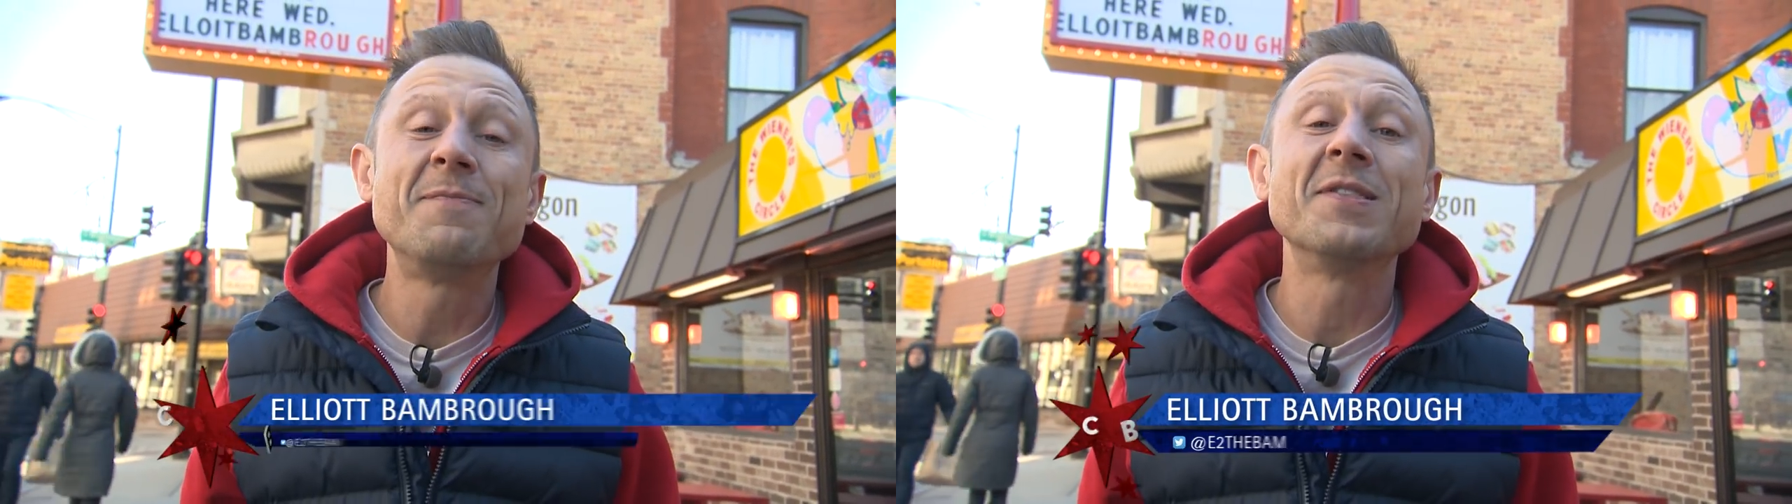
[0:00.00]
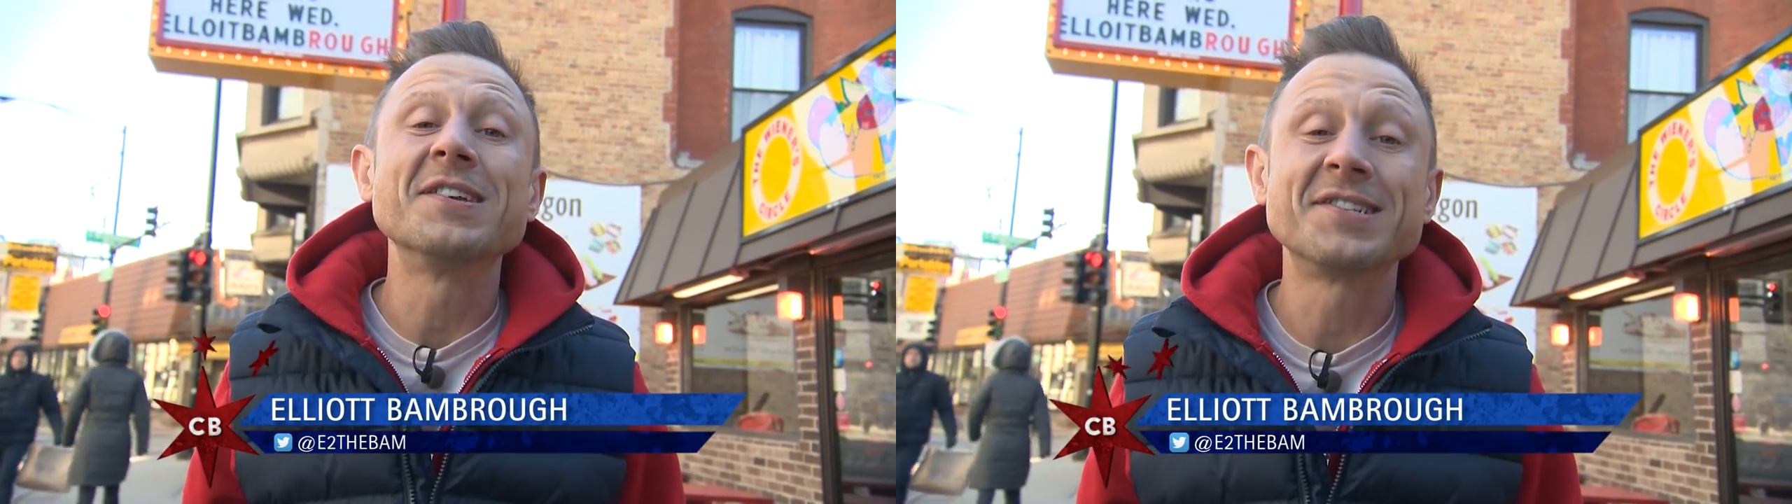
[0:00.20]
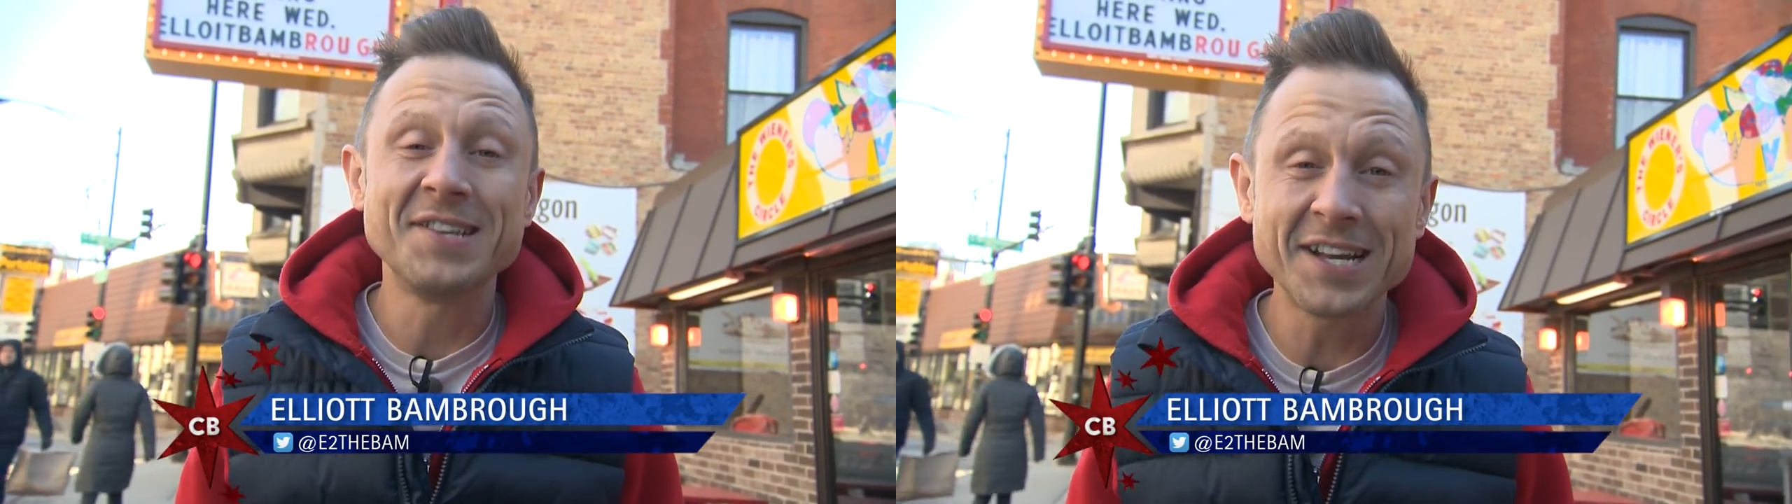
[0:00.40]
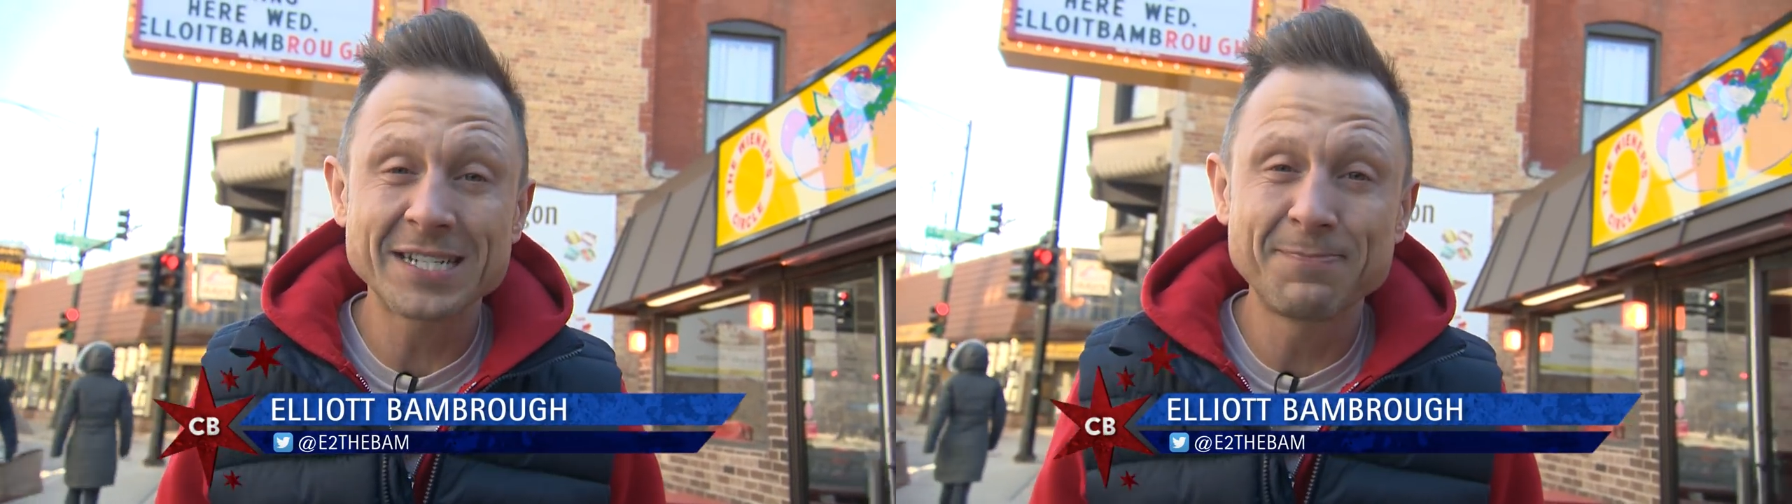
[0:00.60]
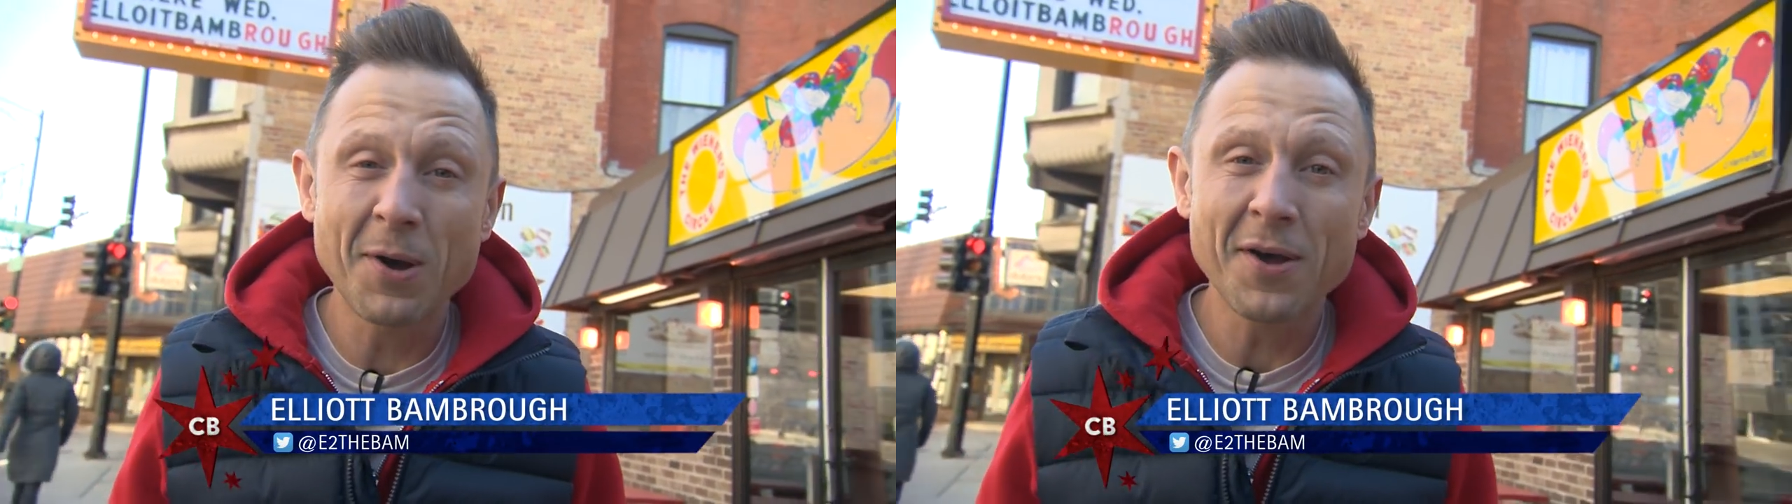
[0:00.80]
but this next
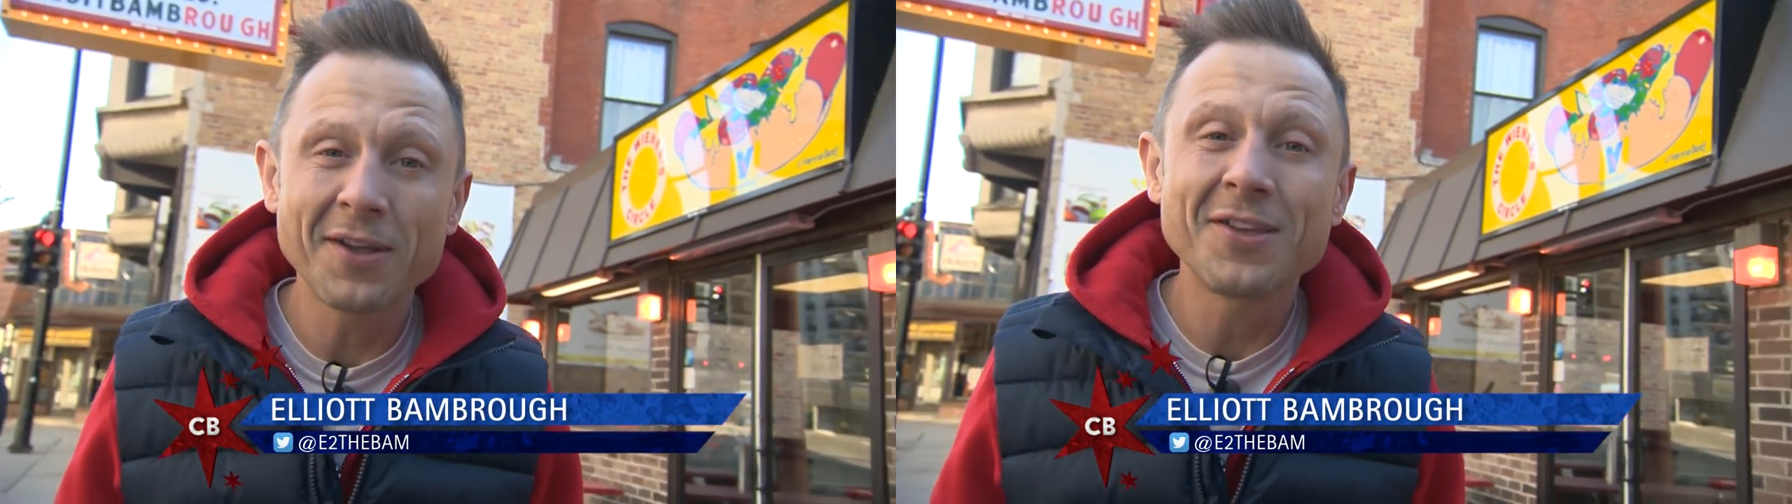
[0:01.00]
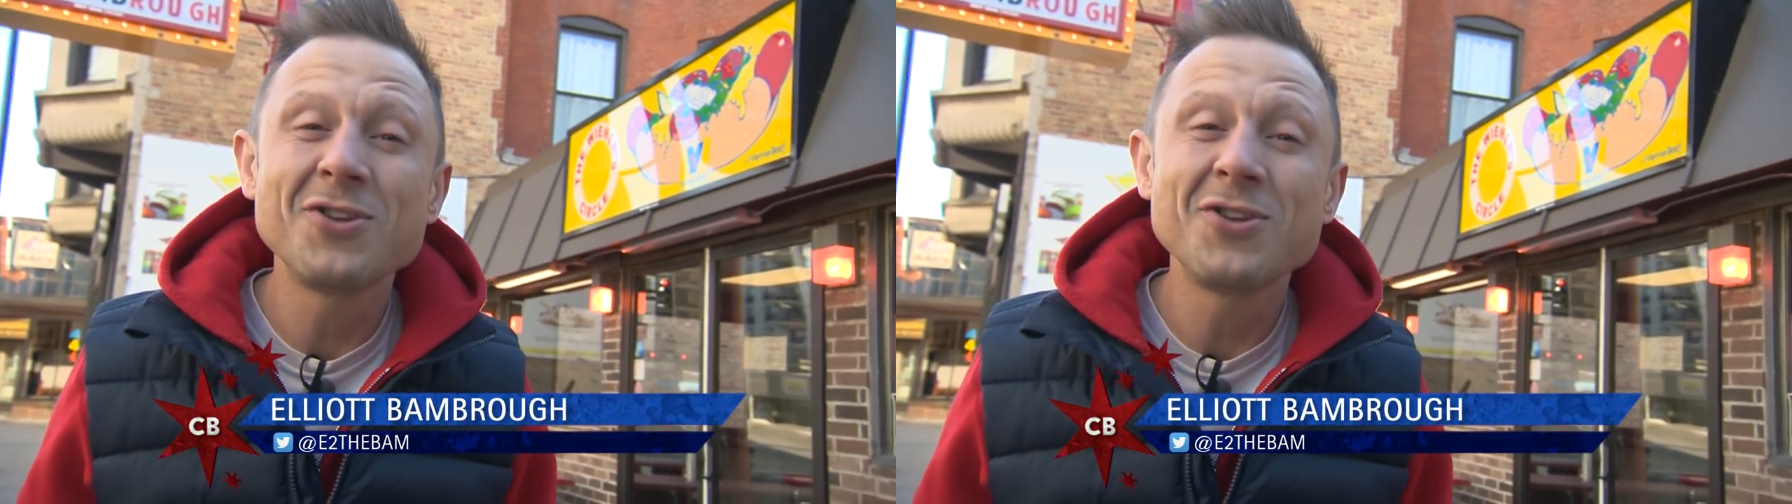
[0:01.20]
spot,